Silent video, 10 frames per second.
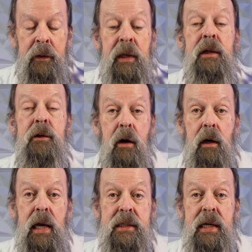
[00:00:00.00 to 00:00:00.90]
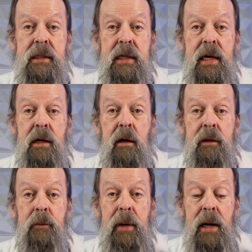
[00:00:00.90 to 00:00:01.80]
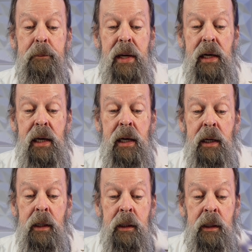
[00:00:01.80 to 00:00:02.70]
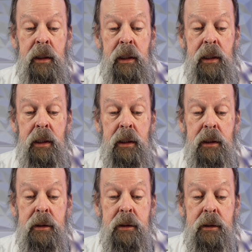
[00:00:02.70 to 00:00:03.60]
The internal SSD on the Mac Mini is